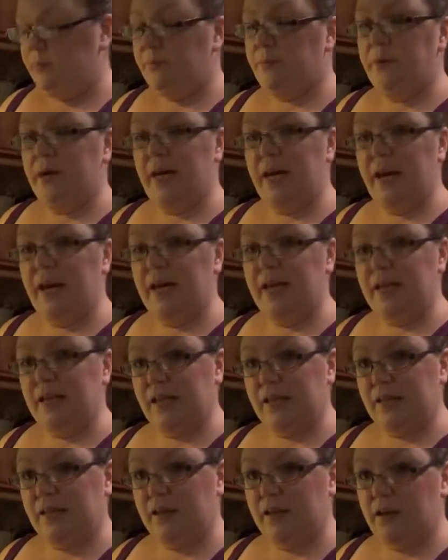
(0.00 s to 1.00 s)
but I
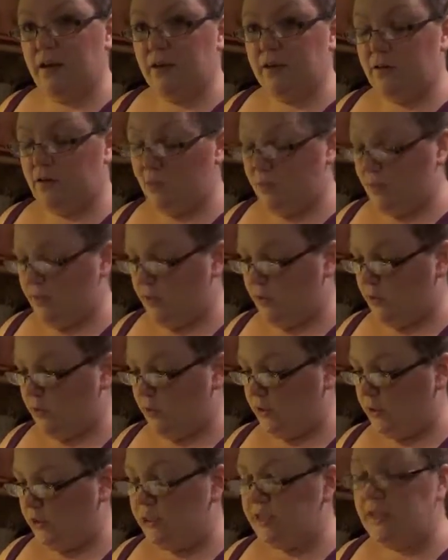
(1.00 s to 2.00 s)
like a little bit of
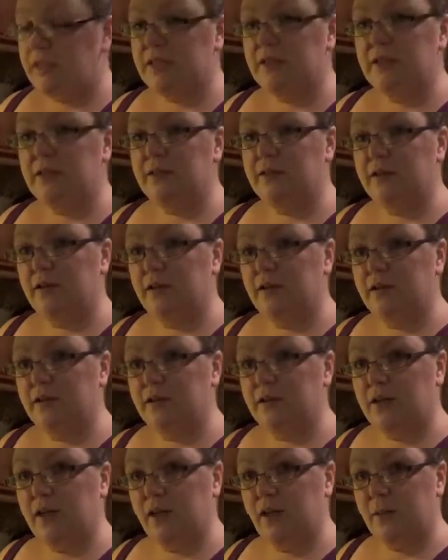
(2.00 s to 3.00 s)
crunchiness
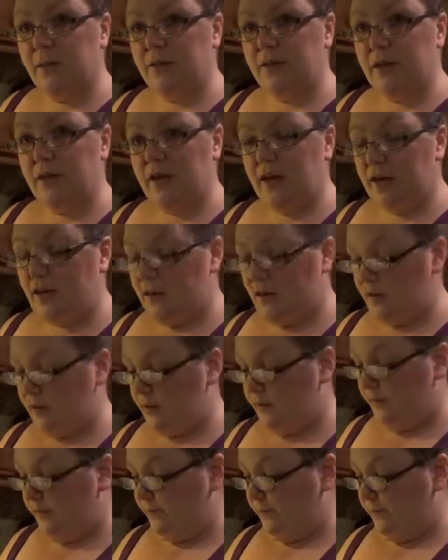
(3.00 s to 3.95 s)
on top of the cake.